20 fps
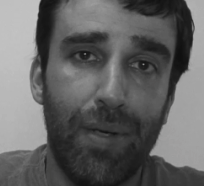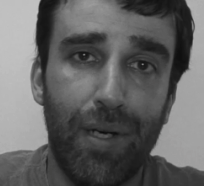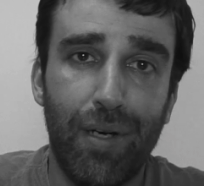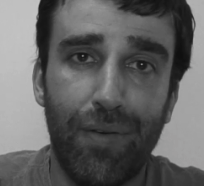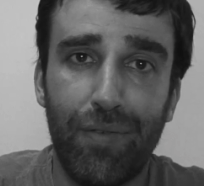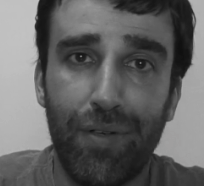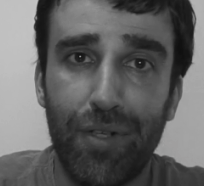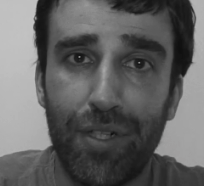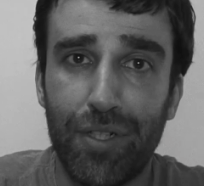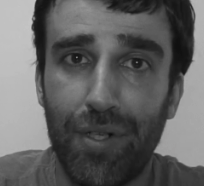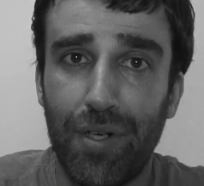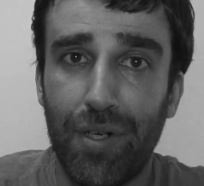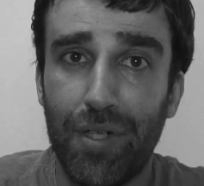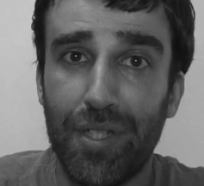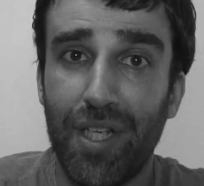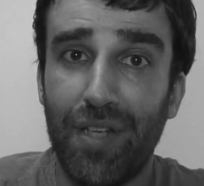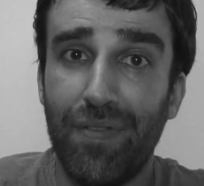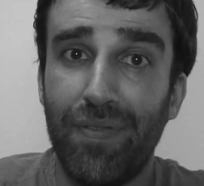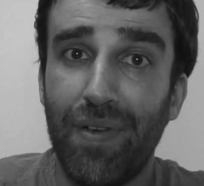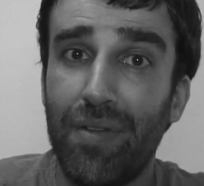bit of
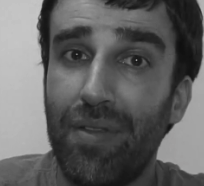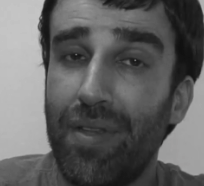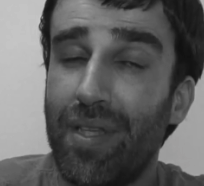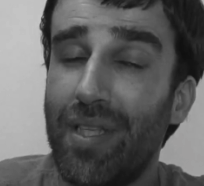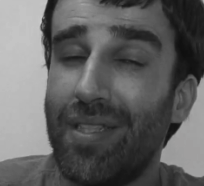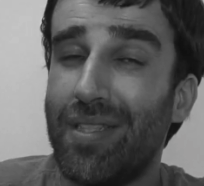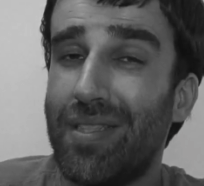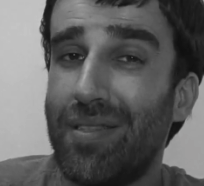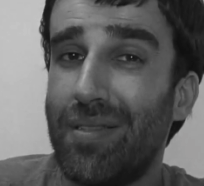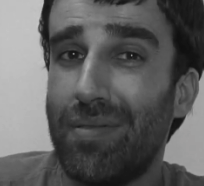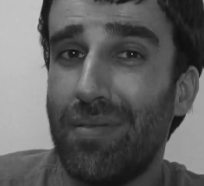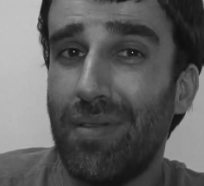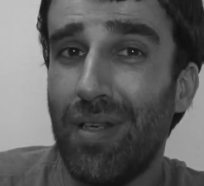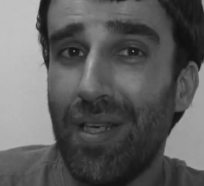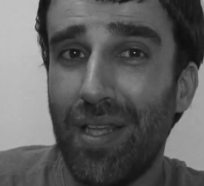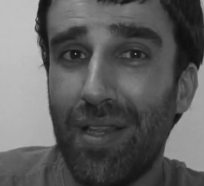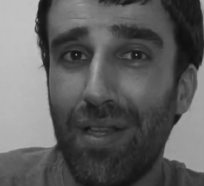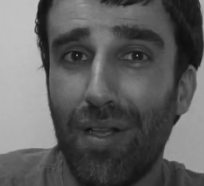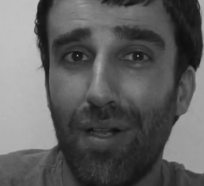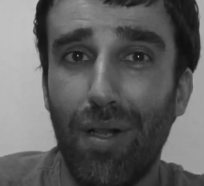research, I found this
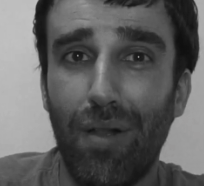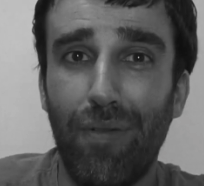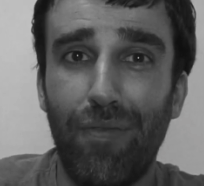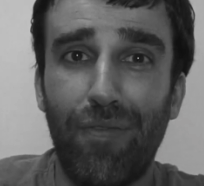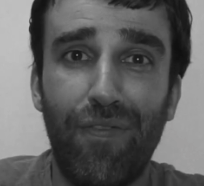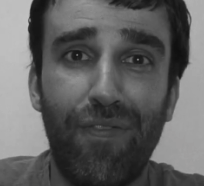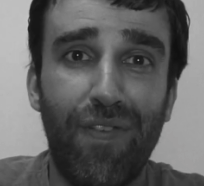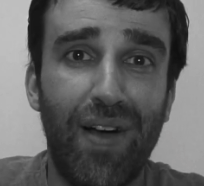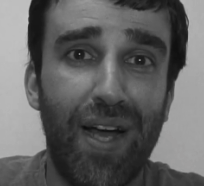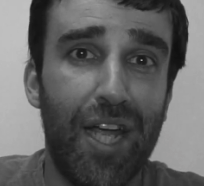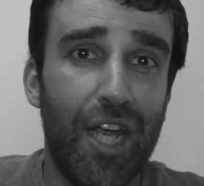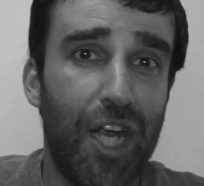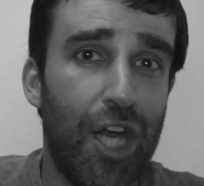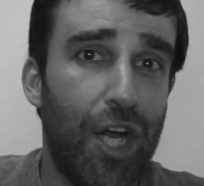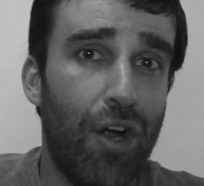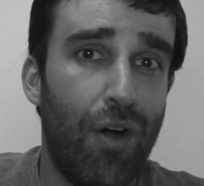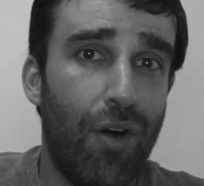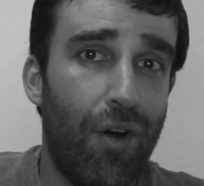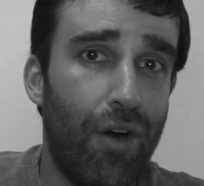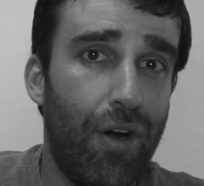little
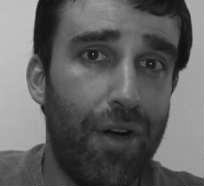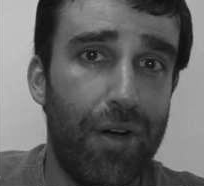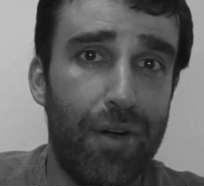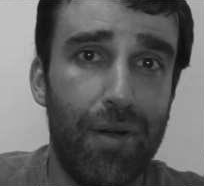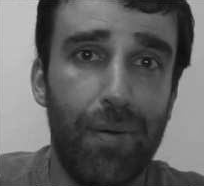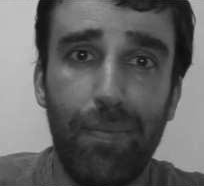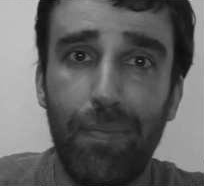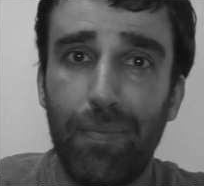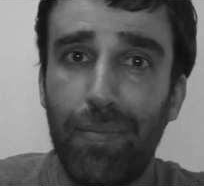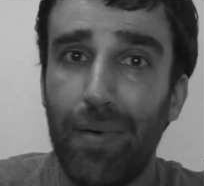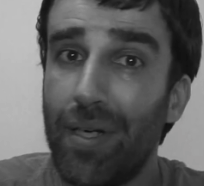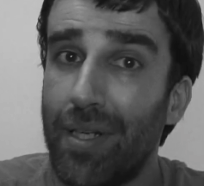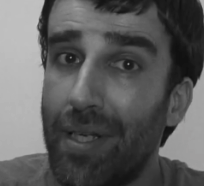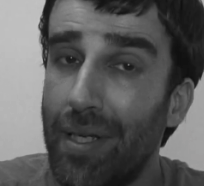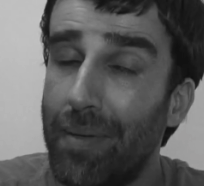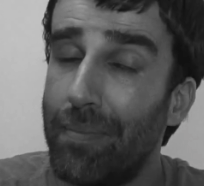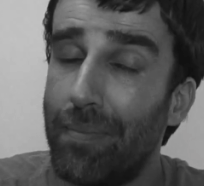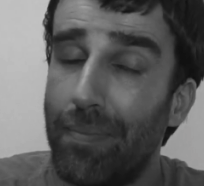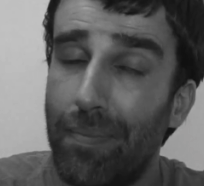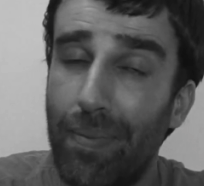fine art
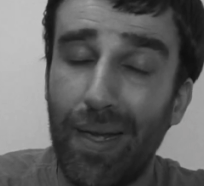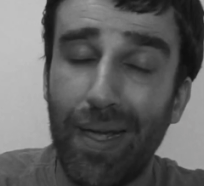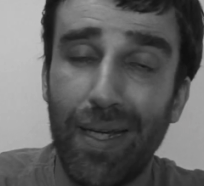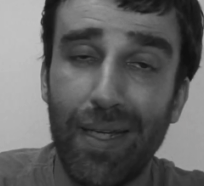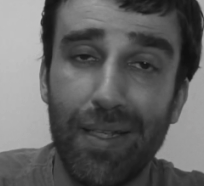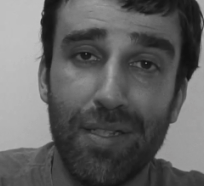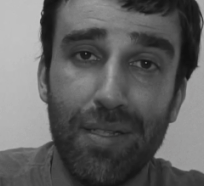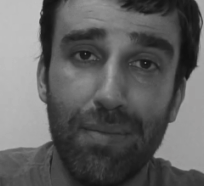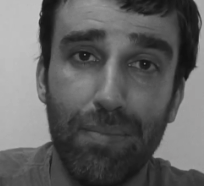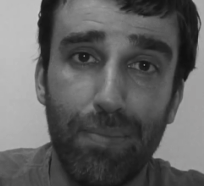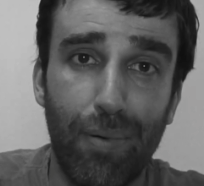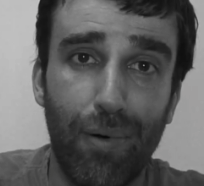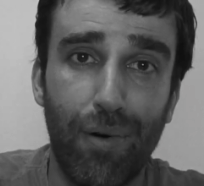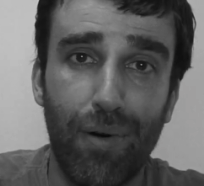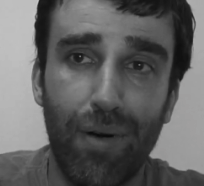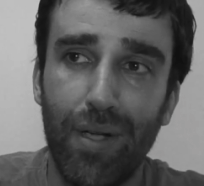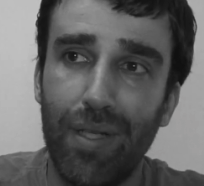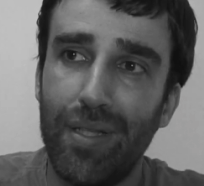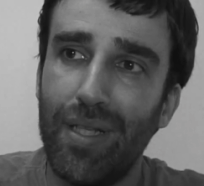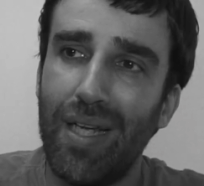printing place in
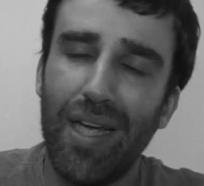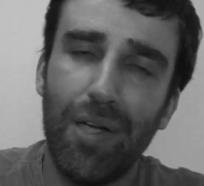Portland.